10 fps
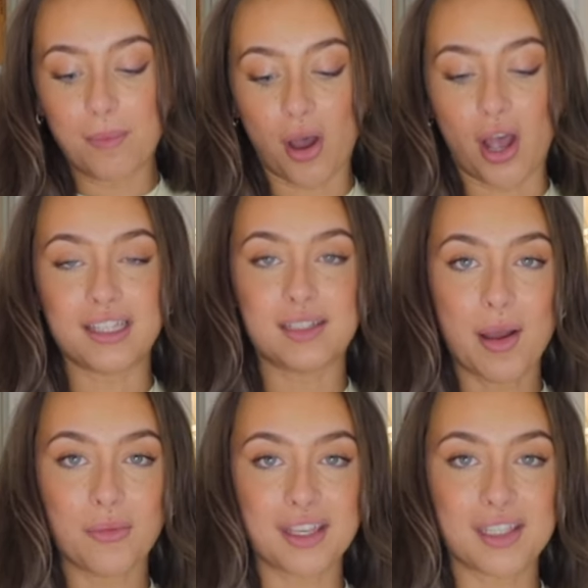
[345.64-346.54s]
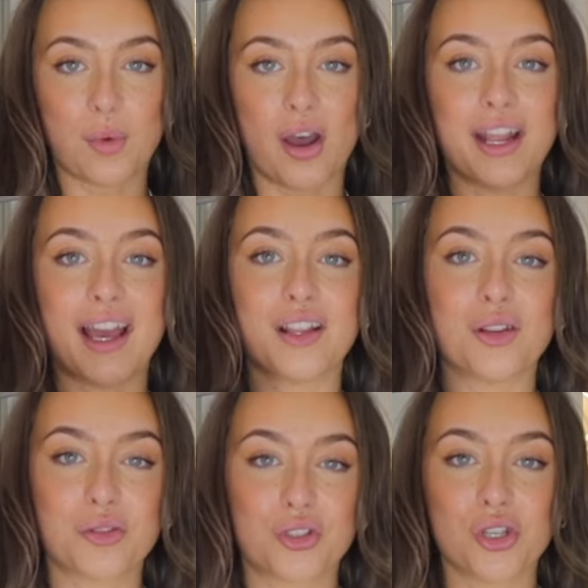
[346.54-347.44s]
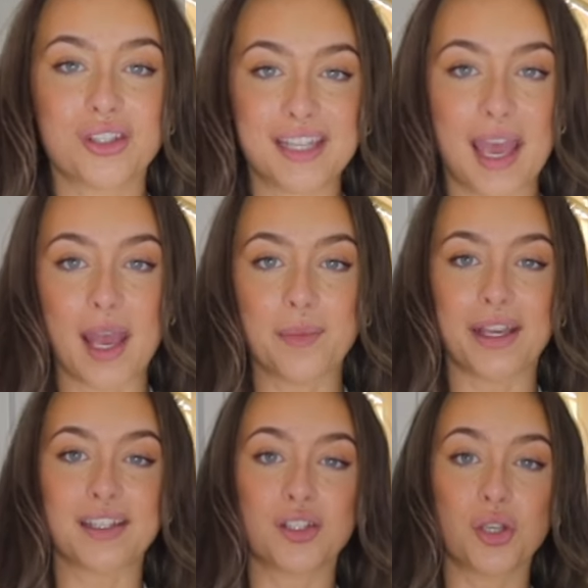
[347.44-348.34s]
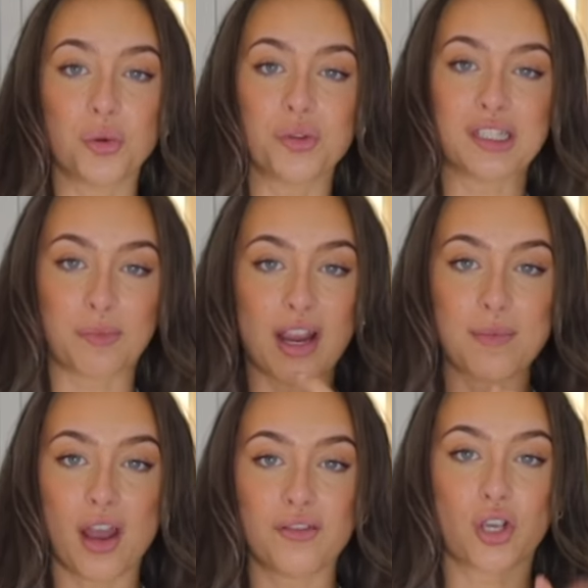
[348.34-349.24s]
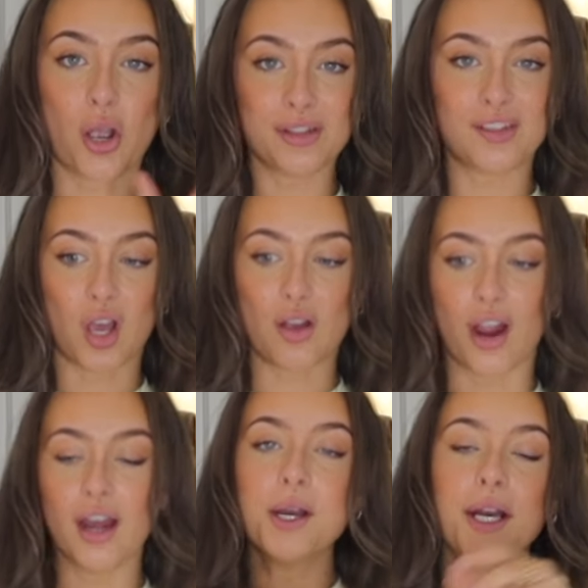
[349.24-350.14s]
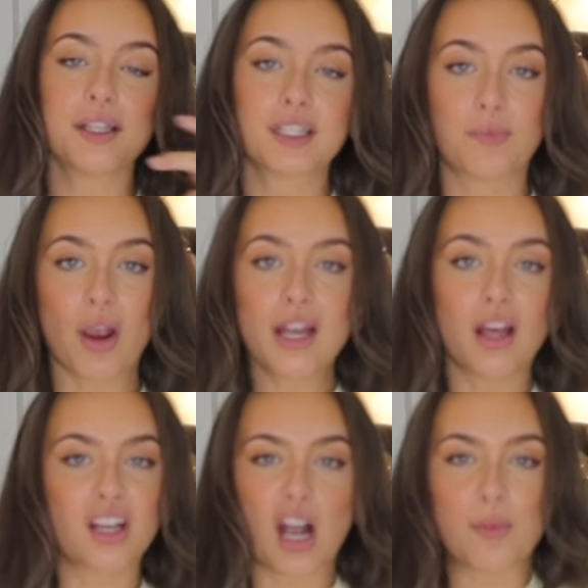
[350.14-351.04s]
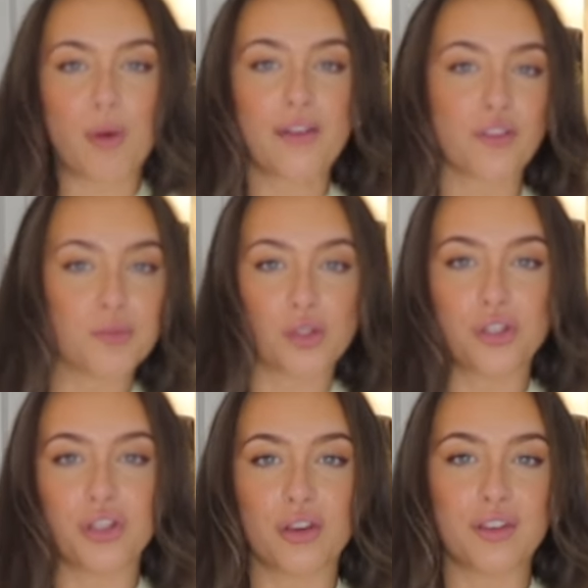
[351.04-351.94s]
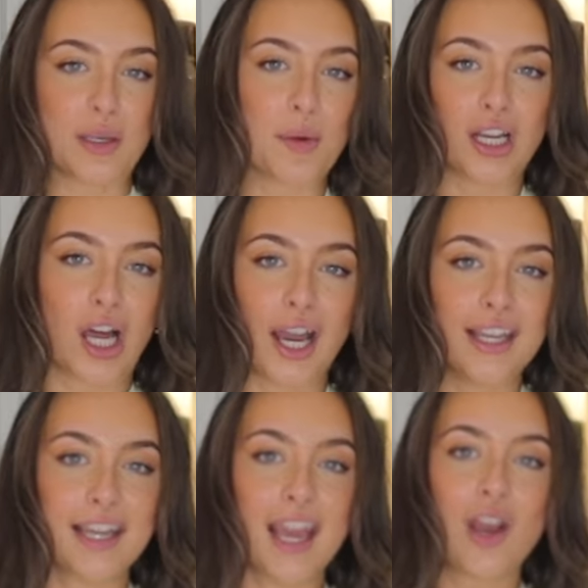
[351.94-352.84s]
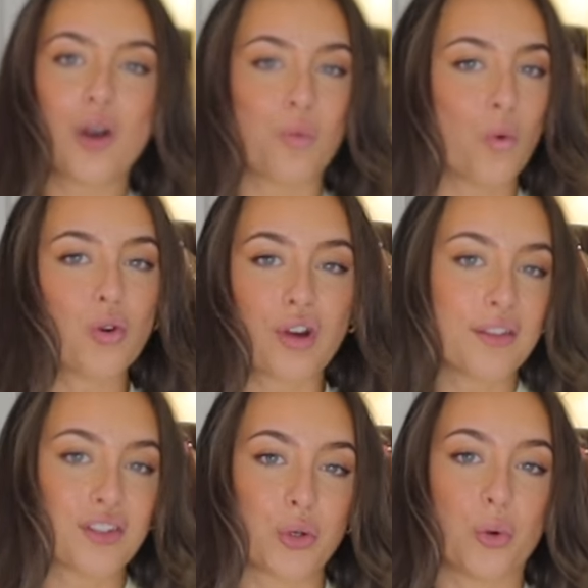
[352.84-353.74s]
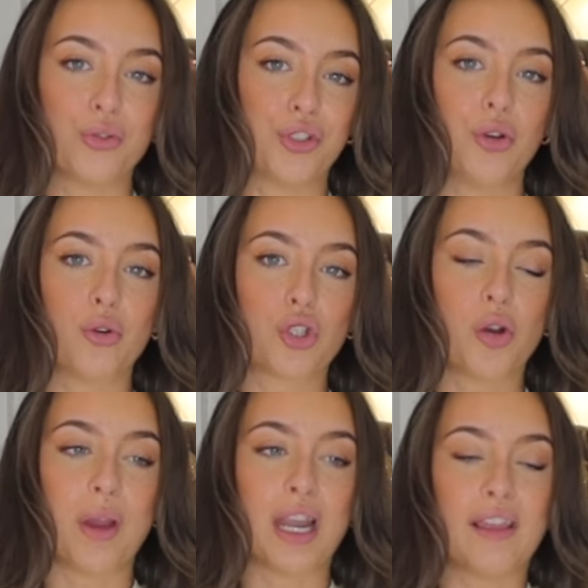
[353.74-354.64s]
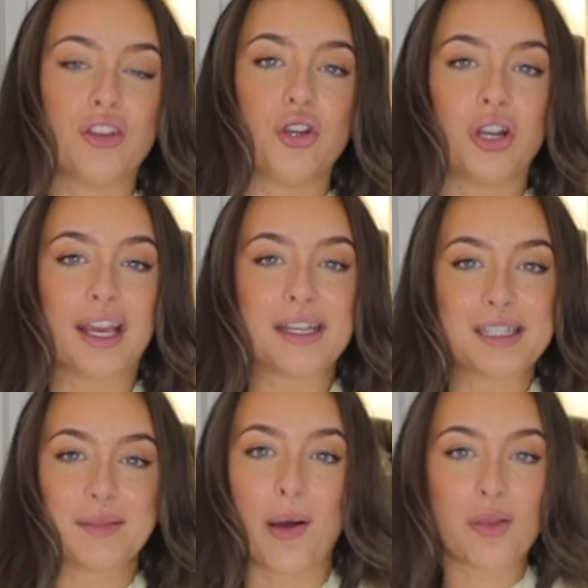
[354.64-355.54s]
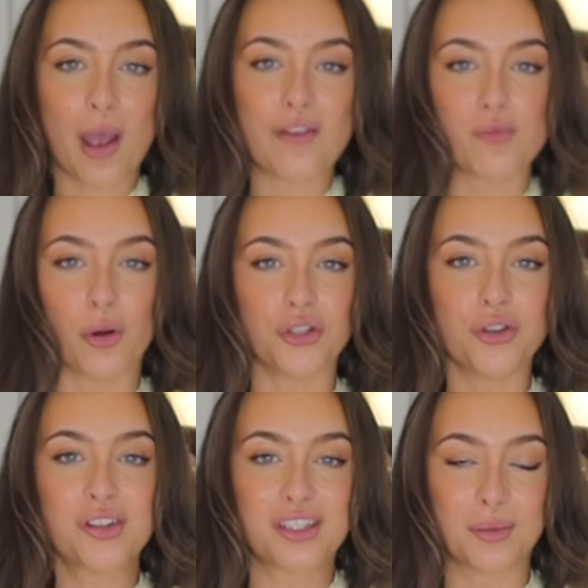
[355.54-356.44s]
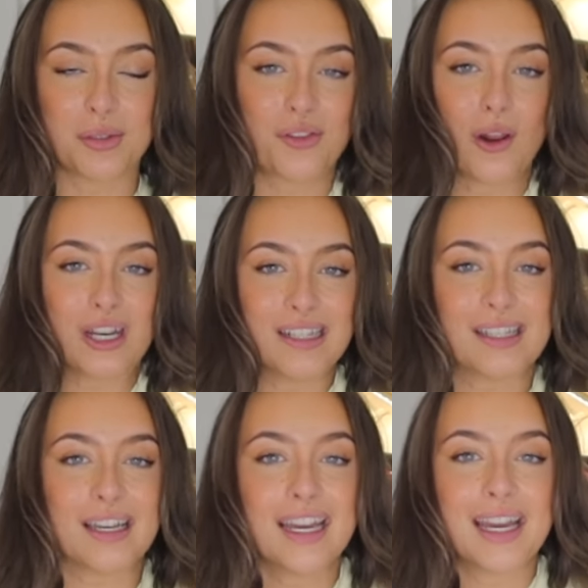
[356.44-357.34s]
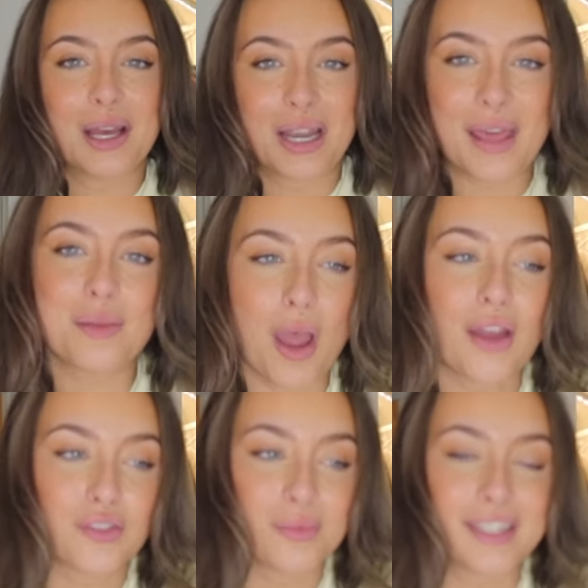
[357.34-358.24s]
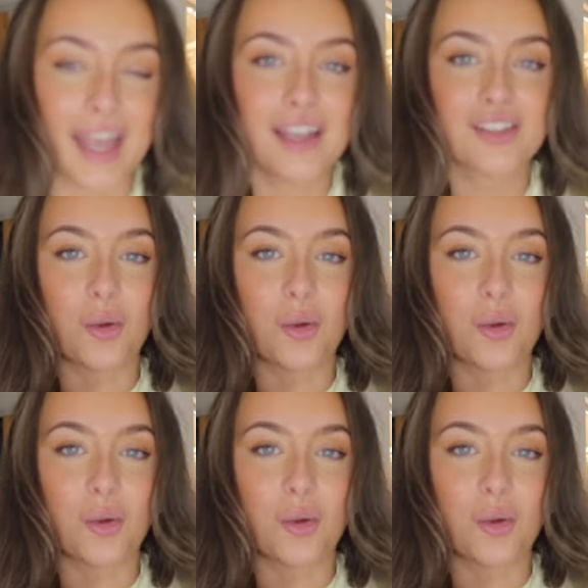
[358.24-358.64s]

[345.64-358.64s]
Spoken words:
But I smelt this one. And good tip is to spray, go into Zara, spray like a couple perfumes on you that you think you might like. Walk around the store, do your shopping, and then you can like smell the perfume on you. Because sometimes I feel like you need to let the perfume sit.